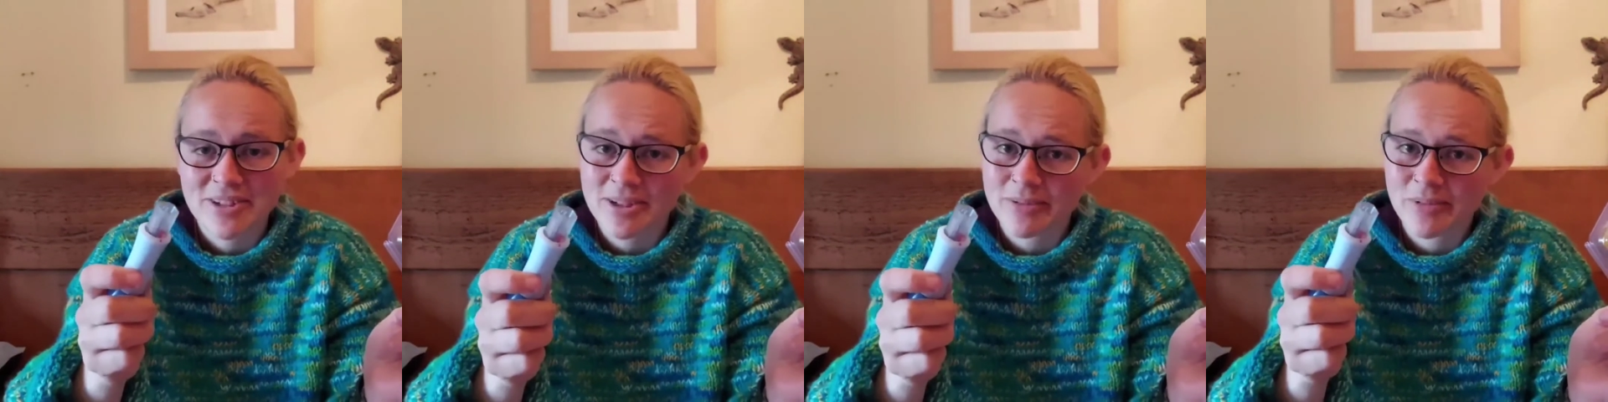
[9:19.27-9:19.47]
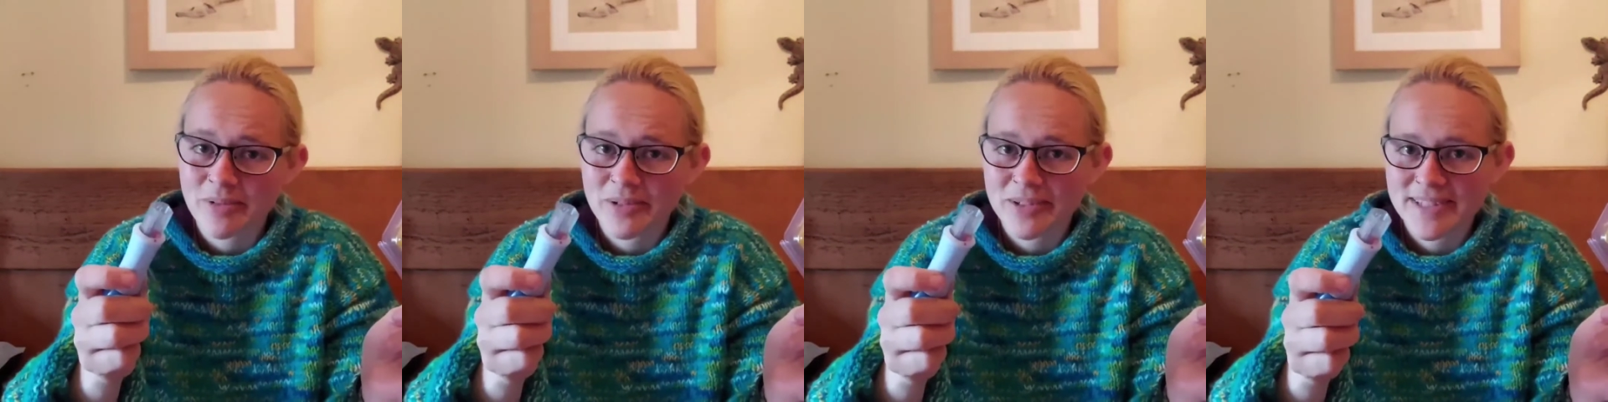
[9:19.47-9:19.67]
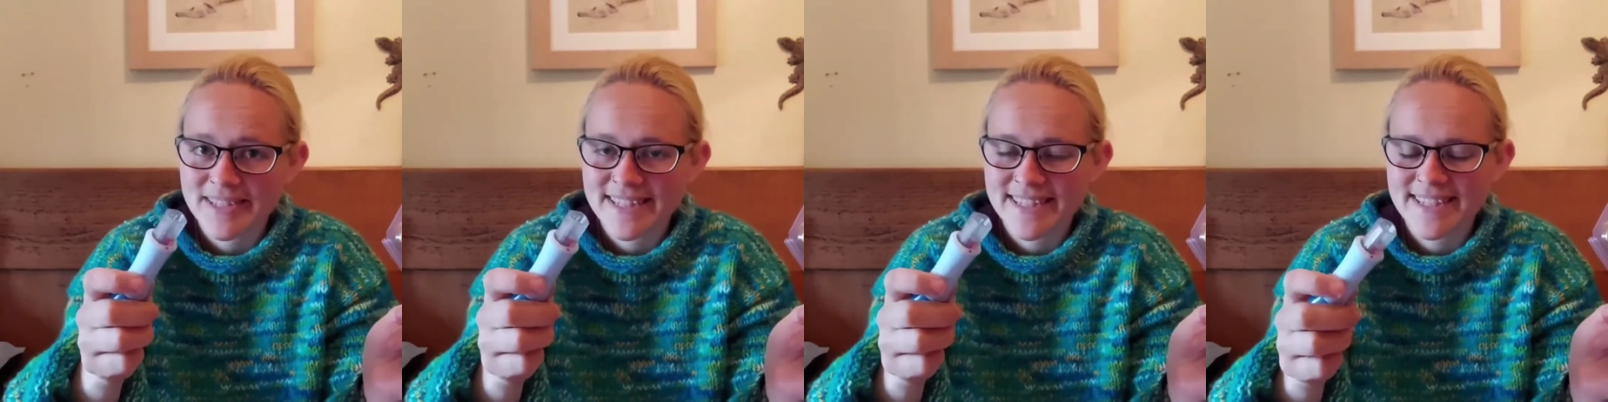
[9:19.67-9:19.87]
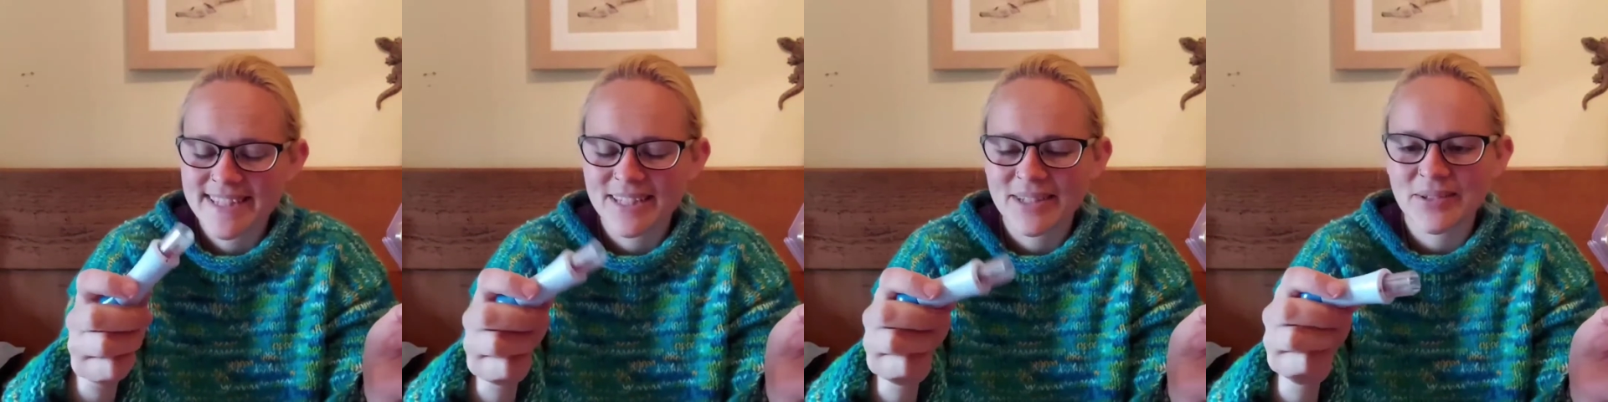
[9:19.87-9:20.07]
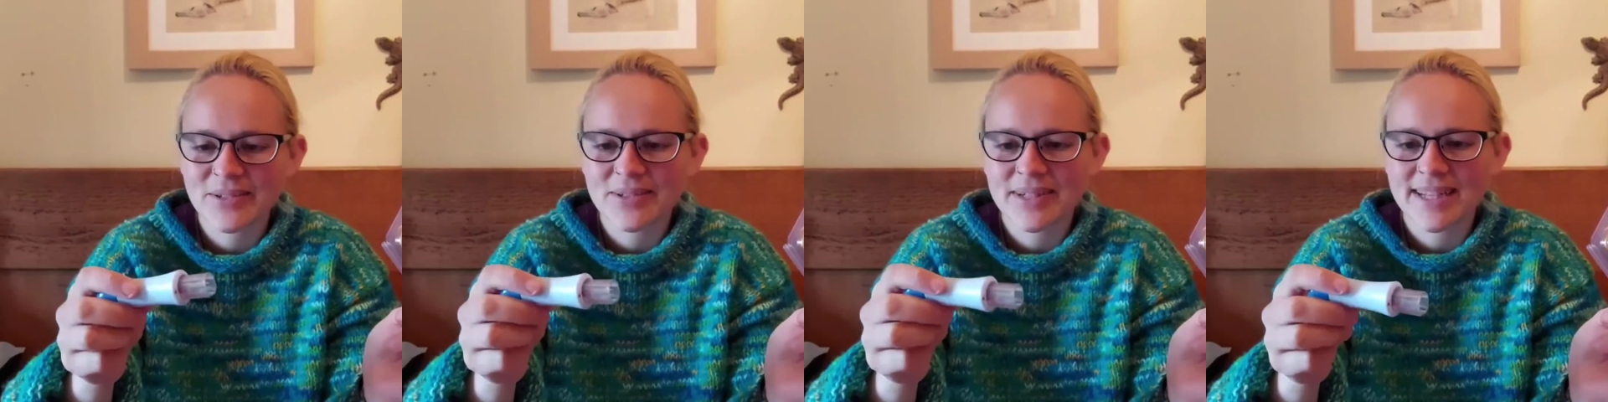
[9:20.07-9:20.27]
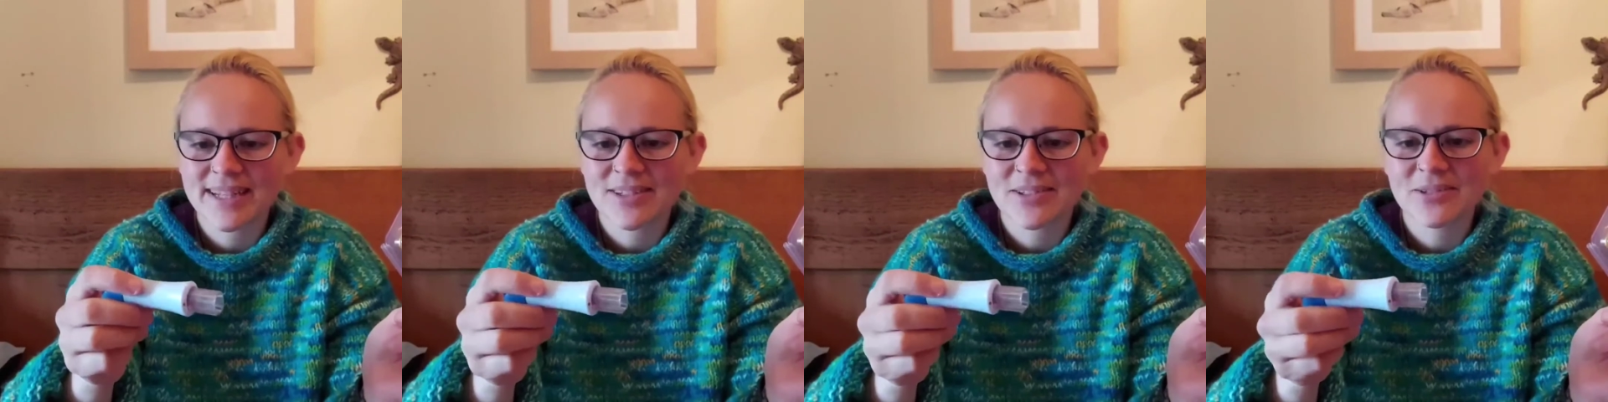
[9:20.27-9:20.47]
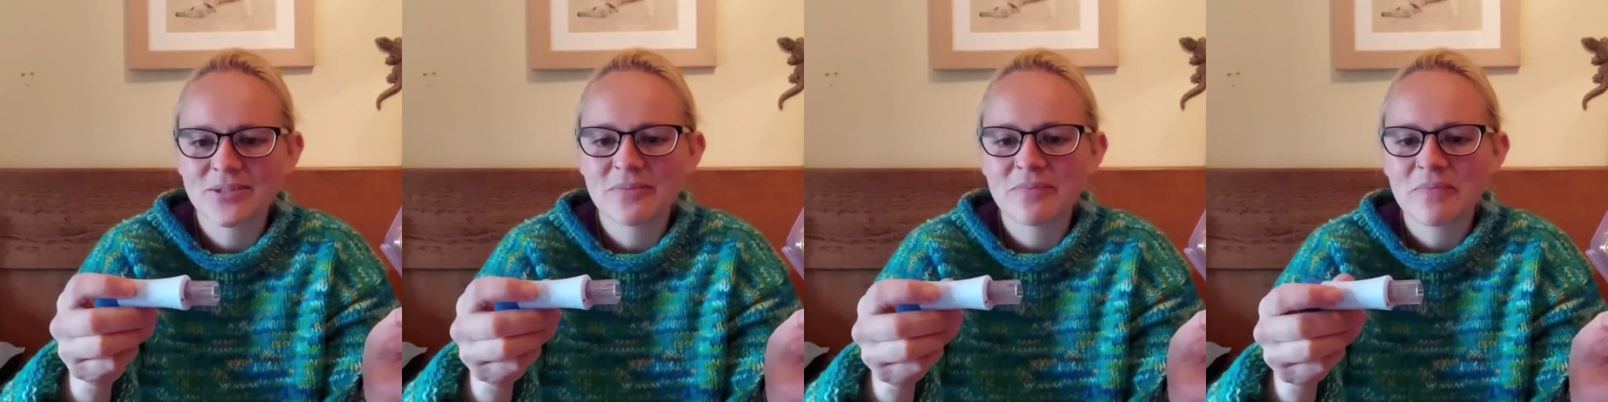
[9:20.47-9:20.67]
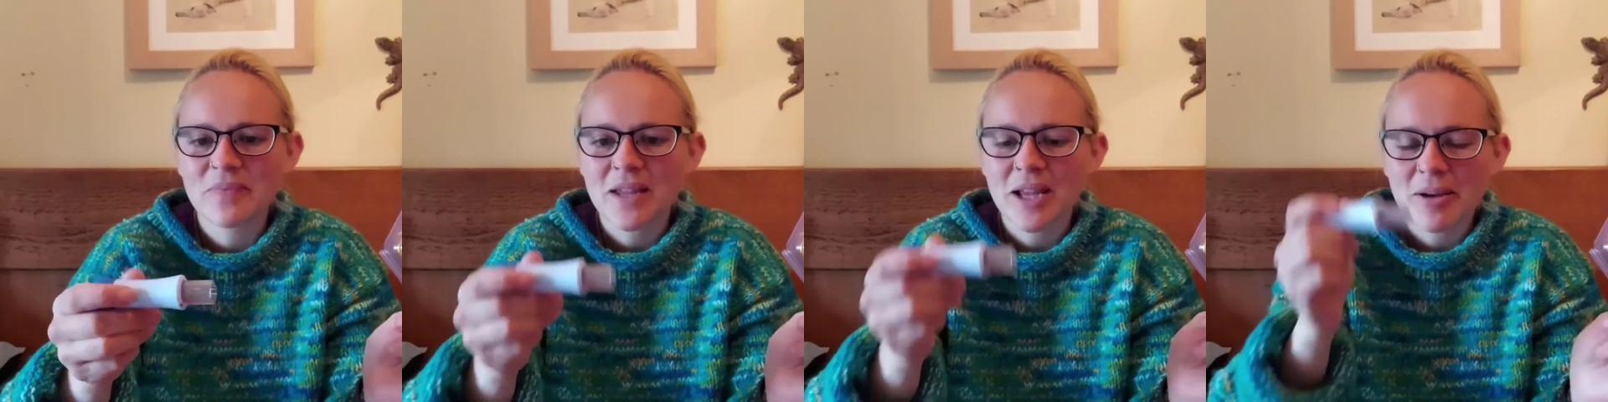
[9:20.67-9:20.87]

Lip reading: time I want a single needle.